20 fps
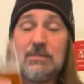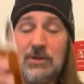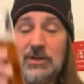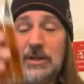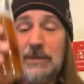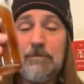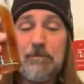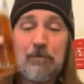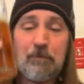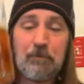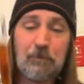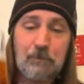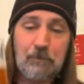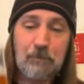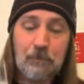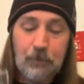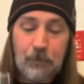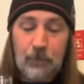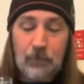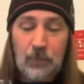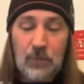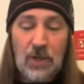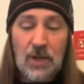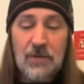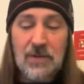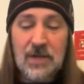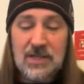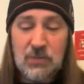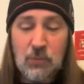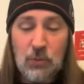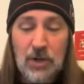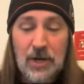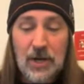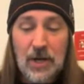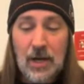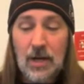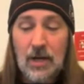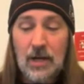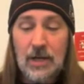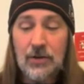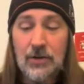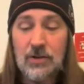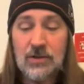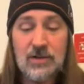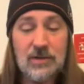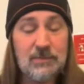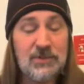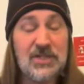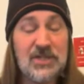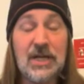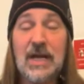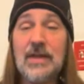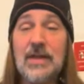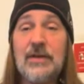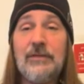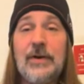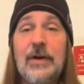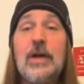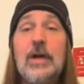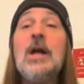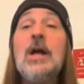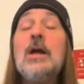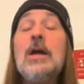But this one, it all comes together